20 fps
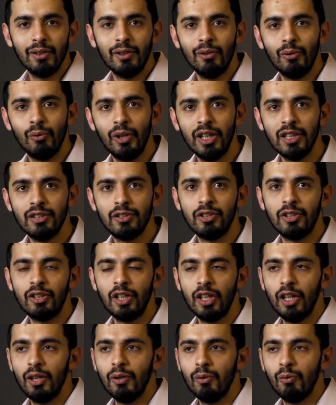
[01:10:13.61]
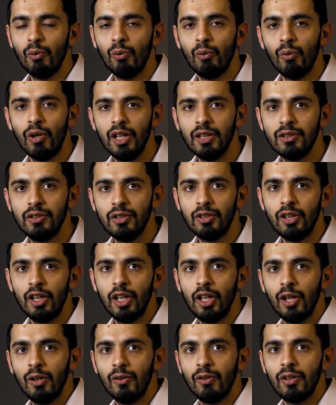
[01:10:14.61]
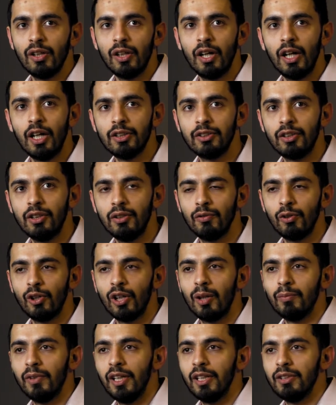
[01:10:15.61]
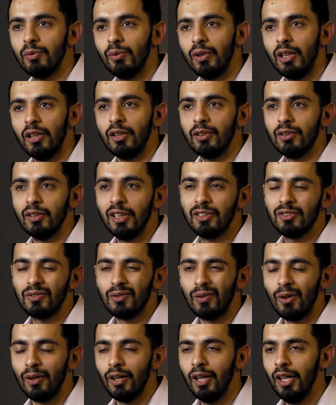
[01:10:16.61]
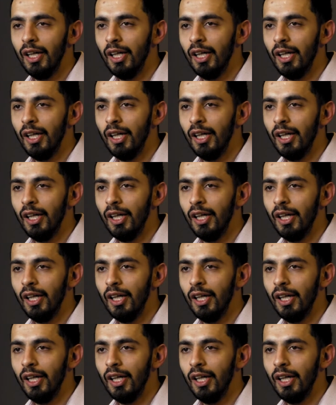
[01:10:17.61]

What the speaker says: Why is the shareholder asking for updates weekly? So that's wrong.